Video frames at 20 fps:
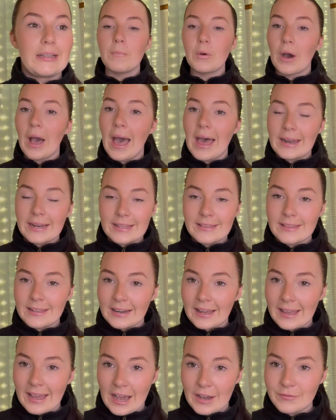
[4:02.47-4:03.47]
but anything
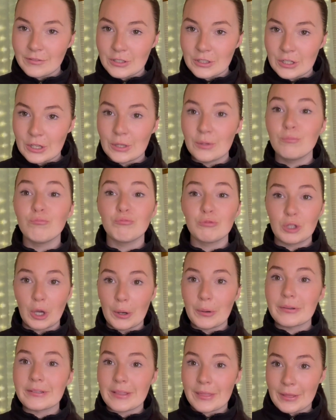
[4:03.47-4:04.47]
I have to do
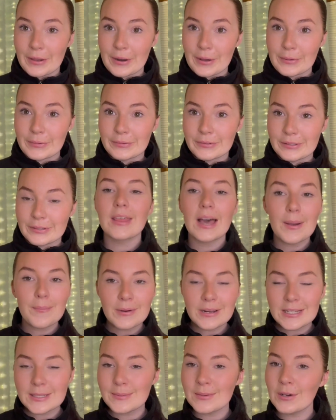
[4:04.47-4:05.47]
goes in the notes. That
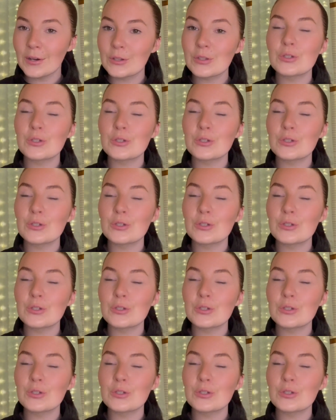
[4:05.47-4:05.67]
brings me on